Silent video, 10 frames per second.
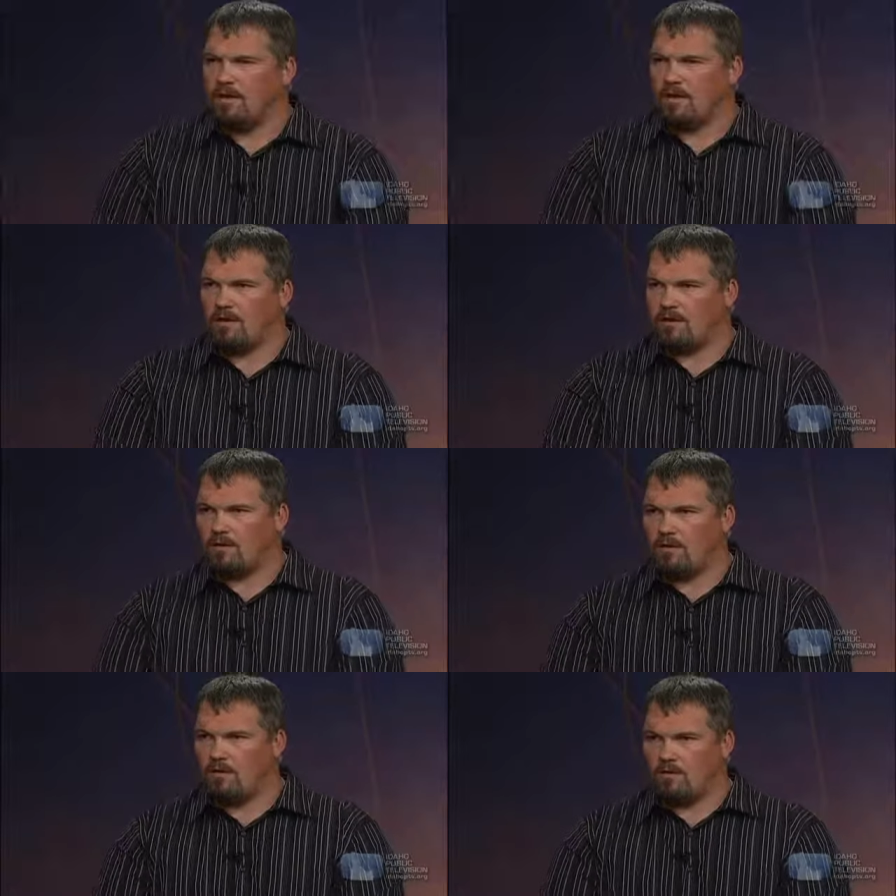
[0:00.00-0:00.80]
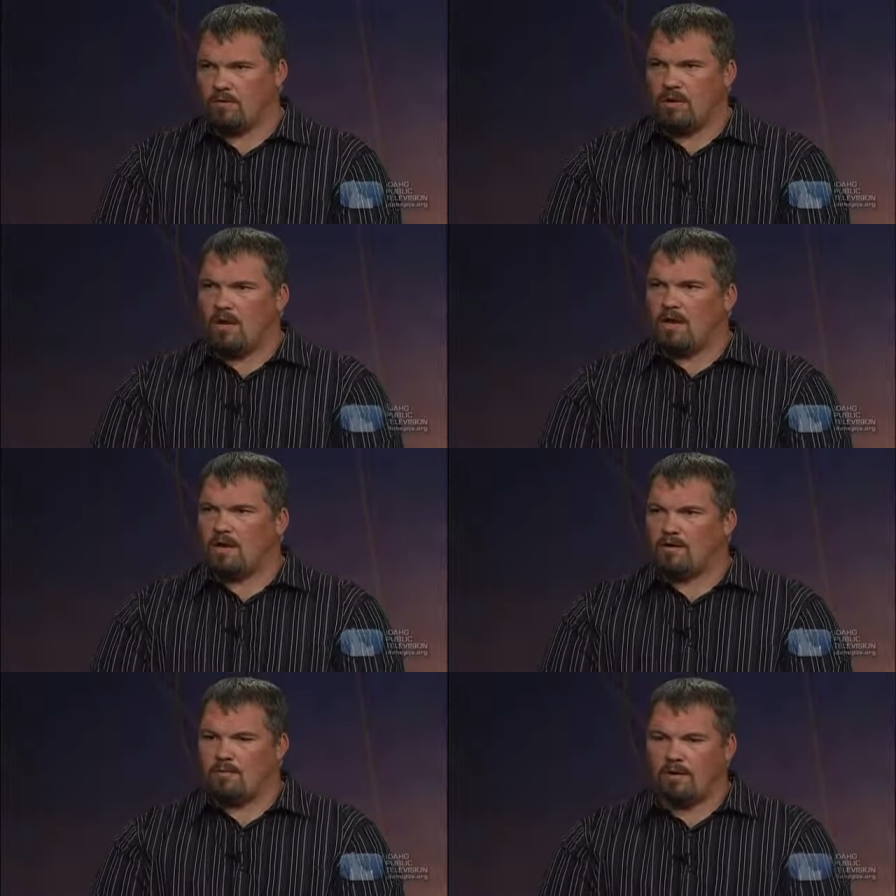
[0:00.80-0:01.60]
not. No,
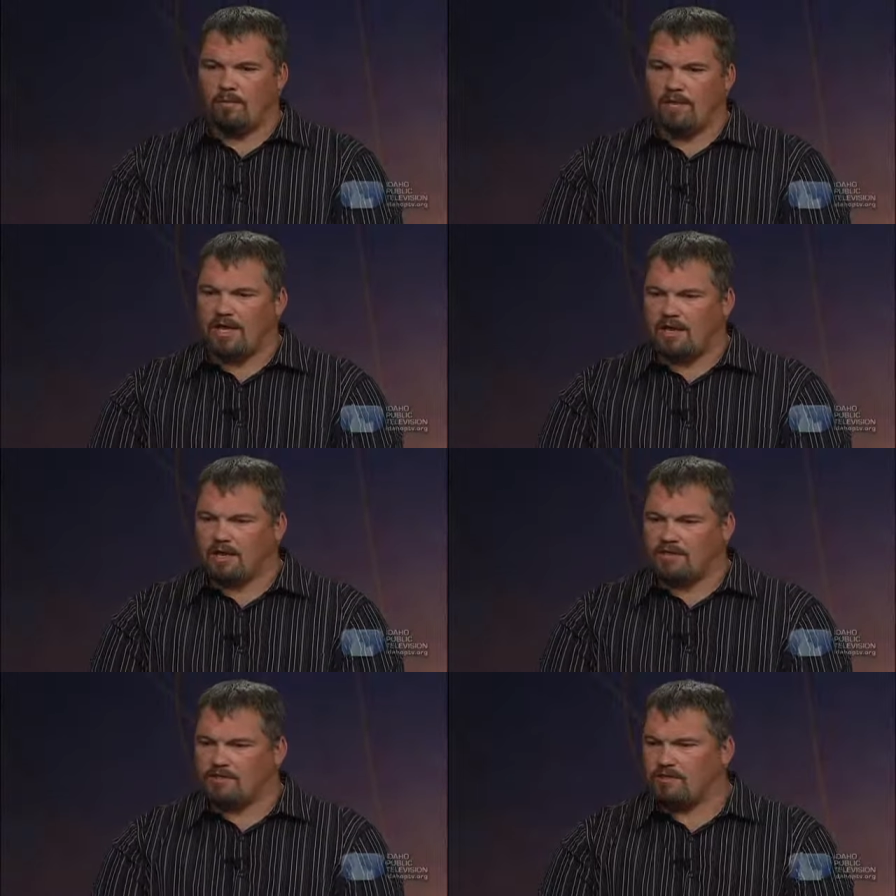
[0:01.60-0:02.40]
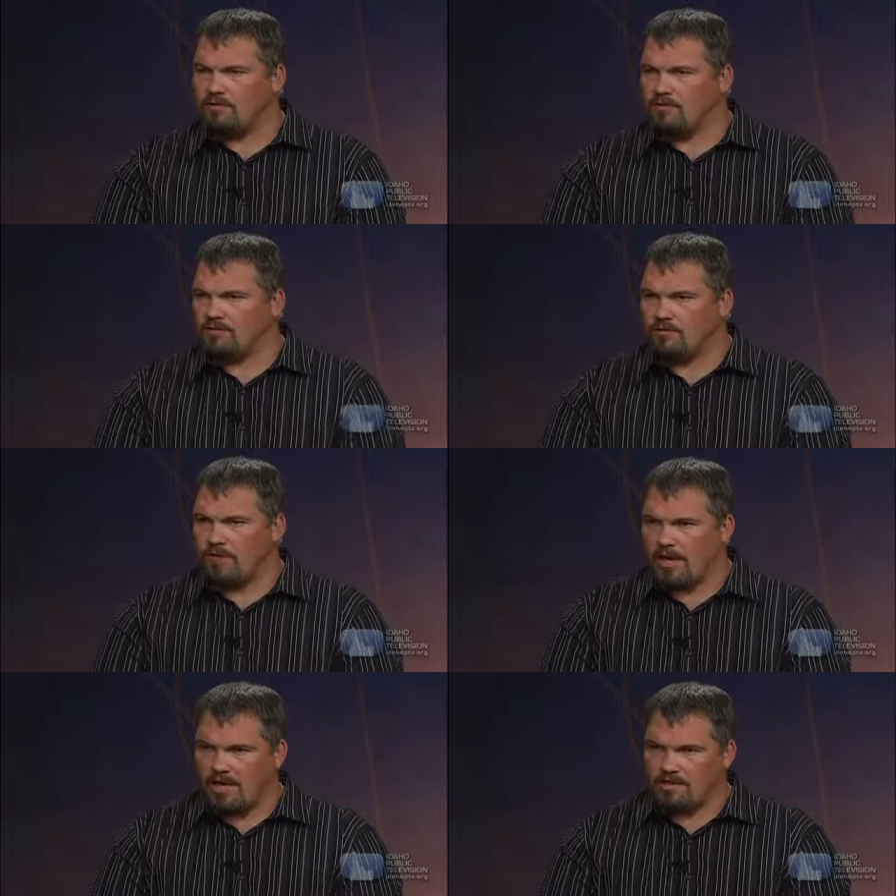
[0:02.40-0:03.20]
I don't. I don't make any excuses for
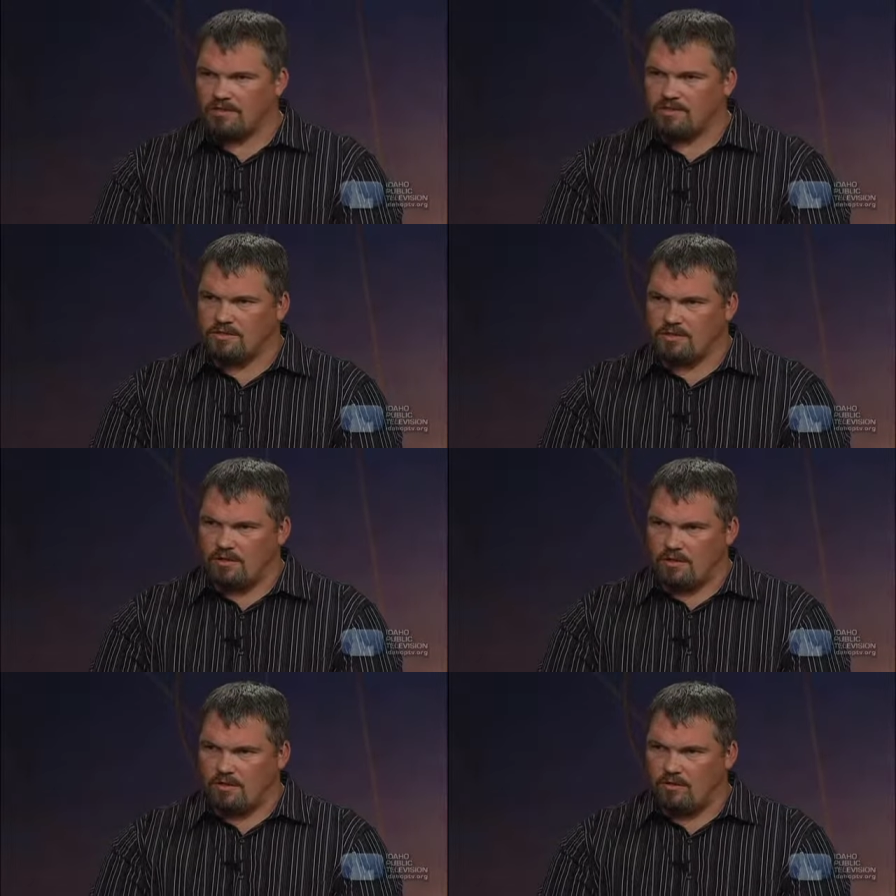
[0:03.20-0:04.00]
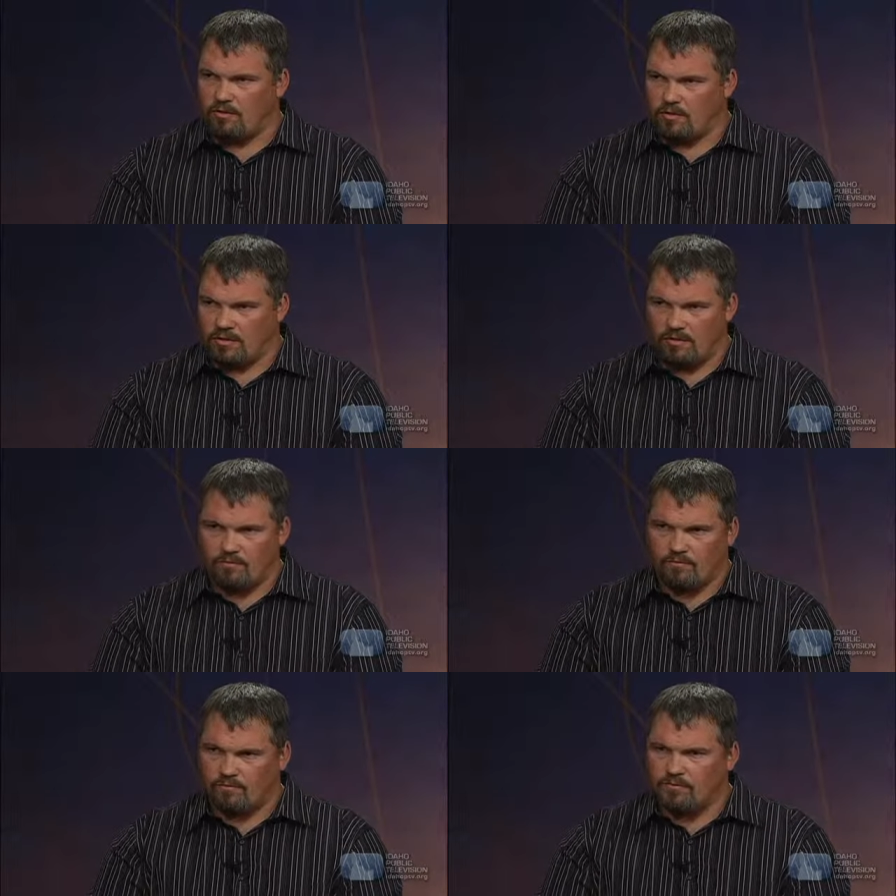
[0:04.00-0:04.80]
my actions, and, and you can
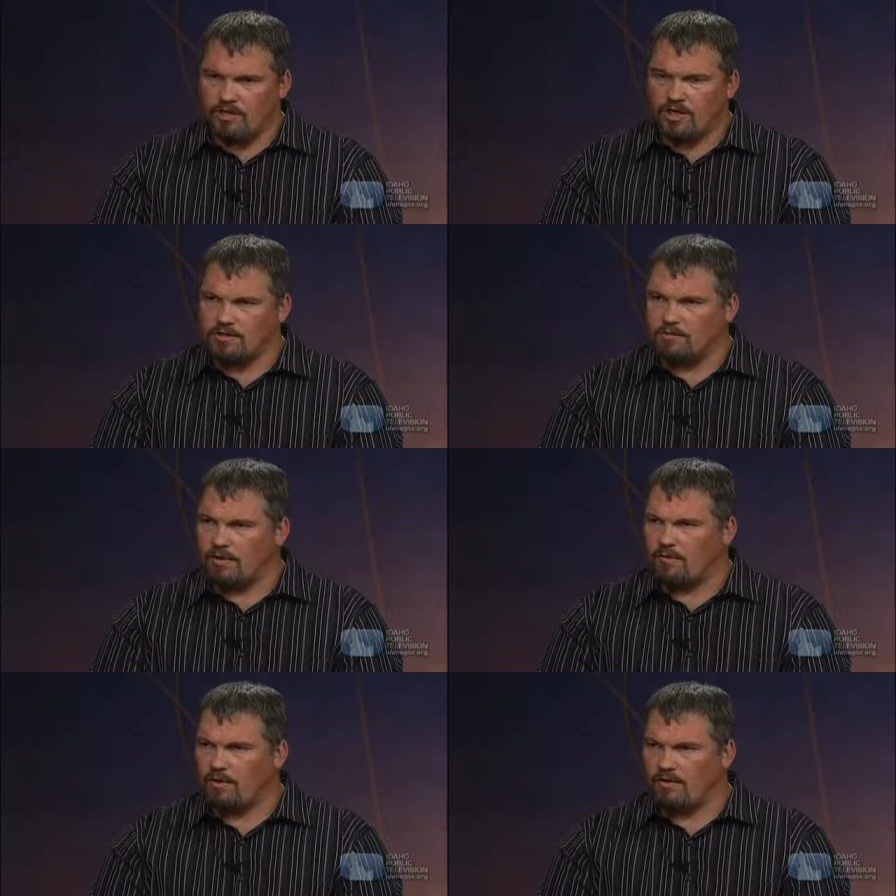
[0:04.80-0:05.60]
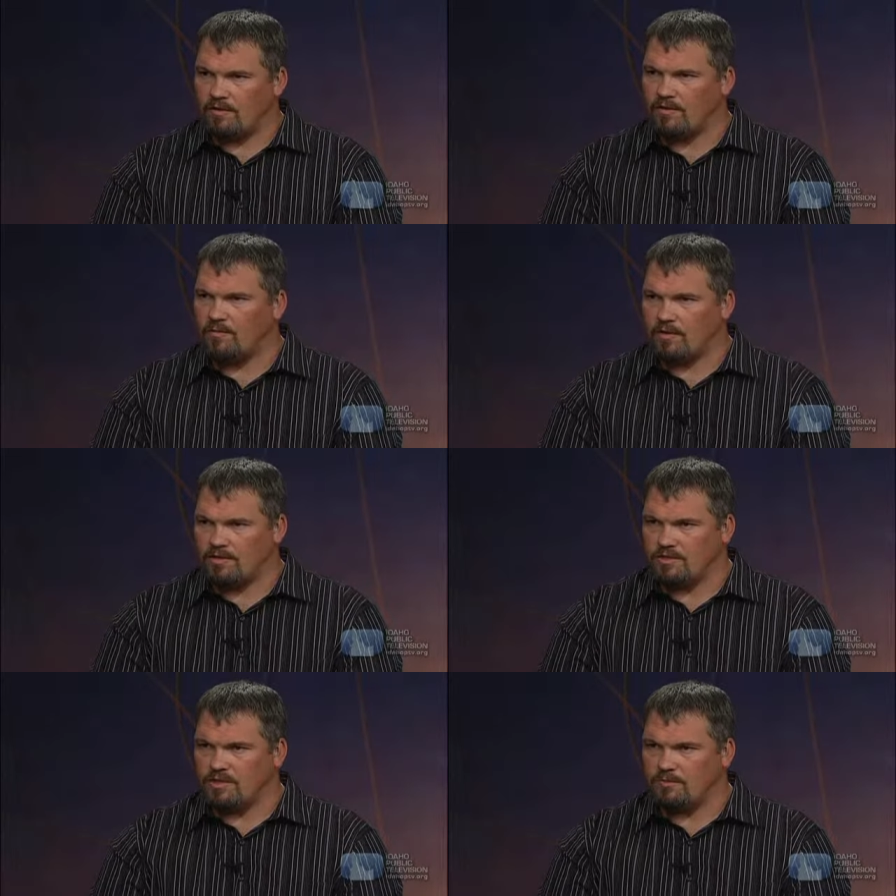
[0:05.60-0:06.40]
judge me the way that you want
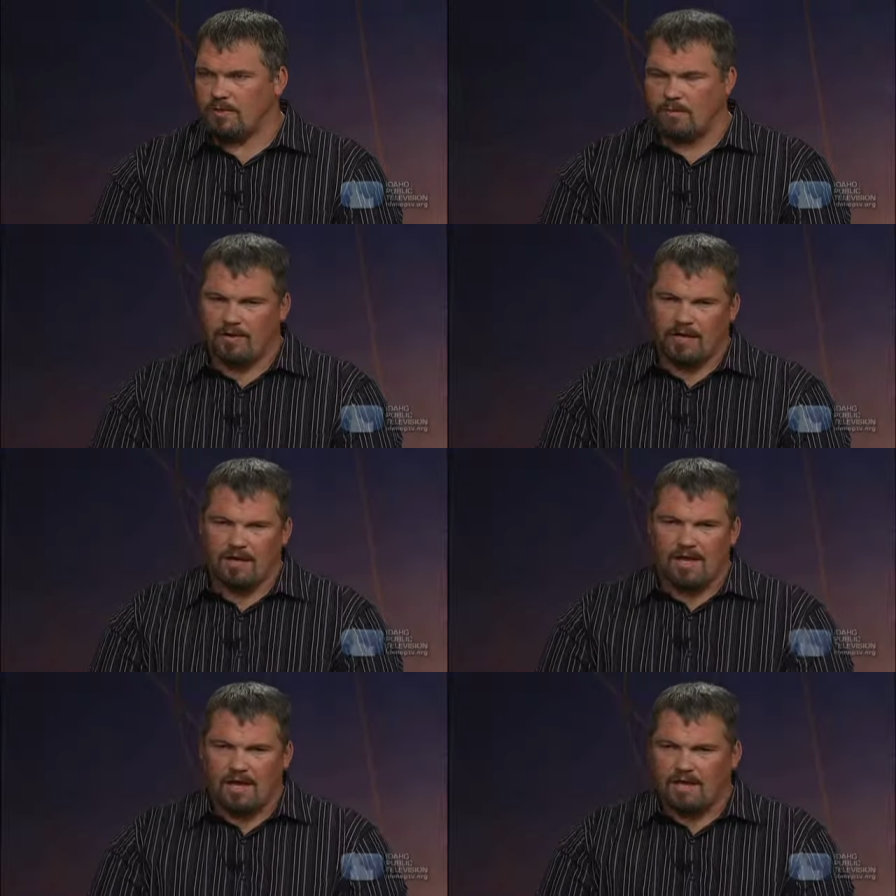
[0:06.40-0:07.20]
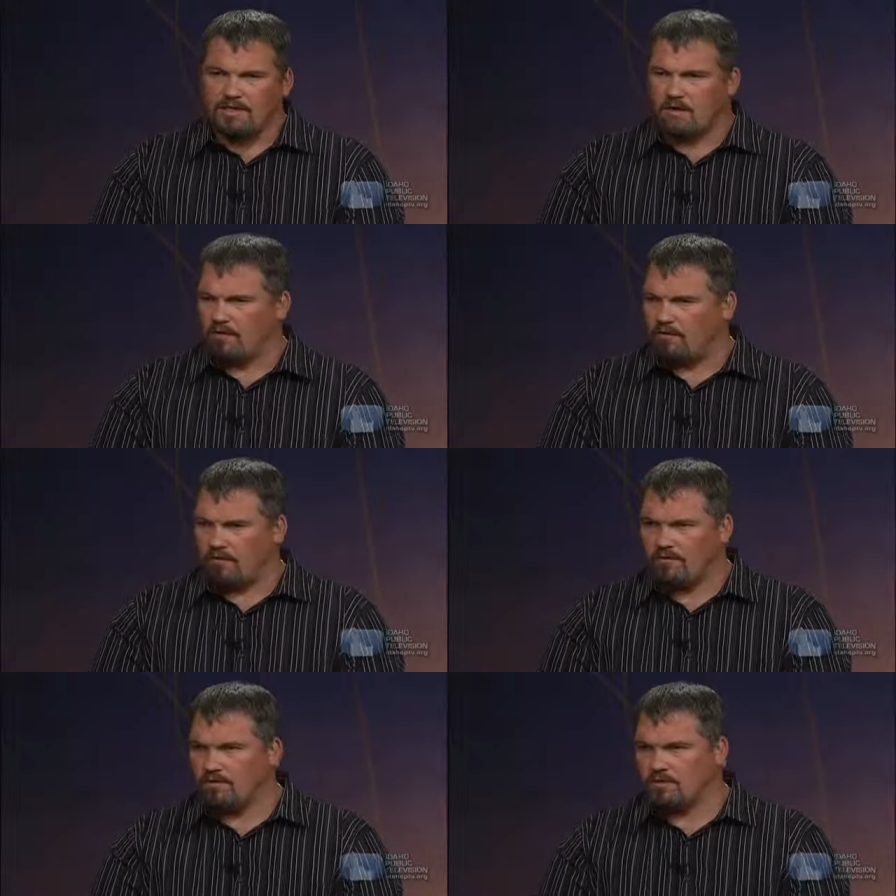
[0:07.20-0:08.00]
to judge me. I mean, it, it's
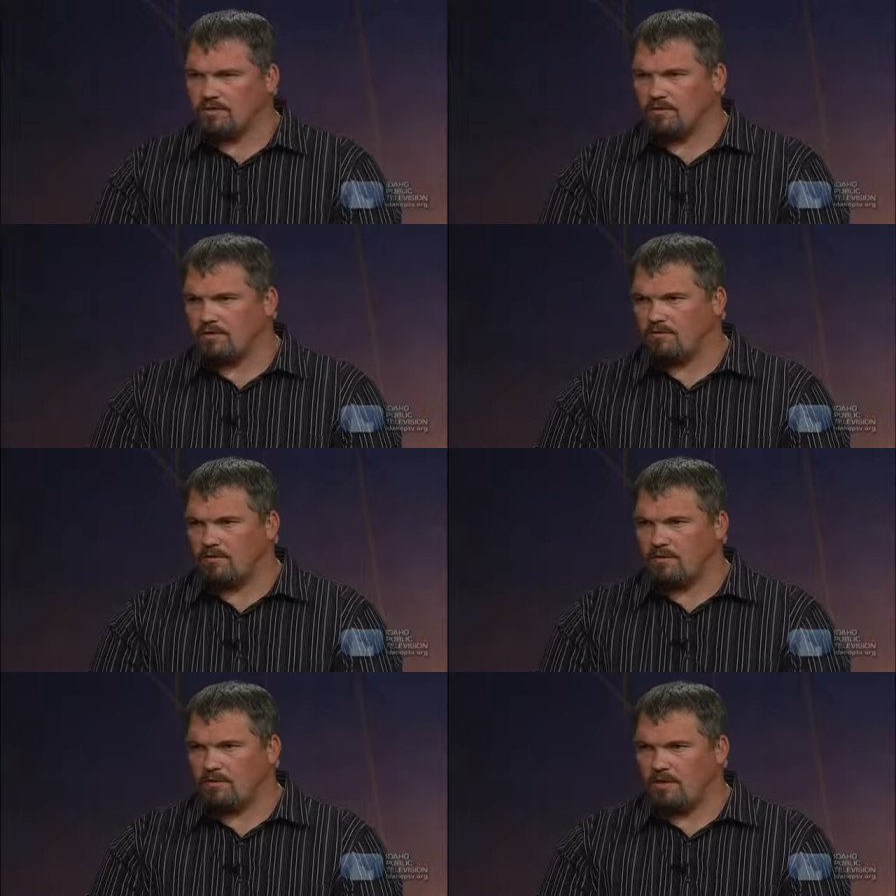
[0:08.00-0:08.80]
hurtful. Of course, it's hurtful.